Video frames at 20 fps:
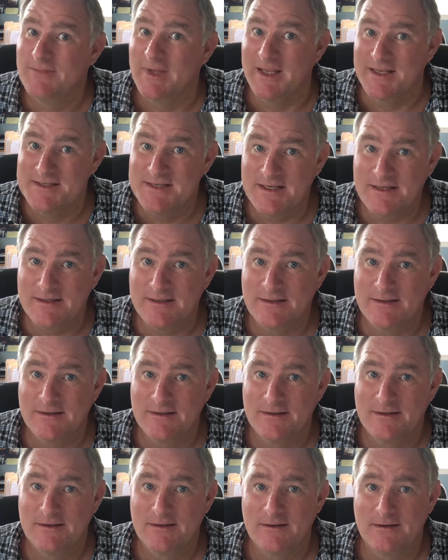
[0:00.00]
Is it?
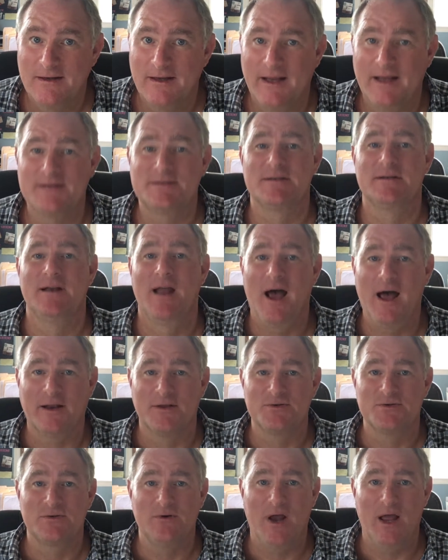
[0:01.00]
It's not
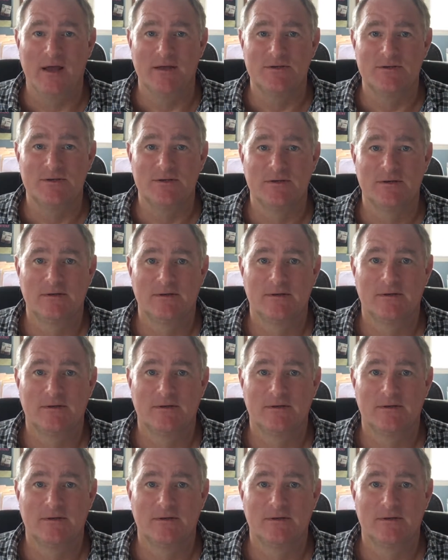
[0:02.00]
a stretch.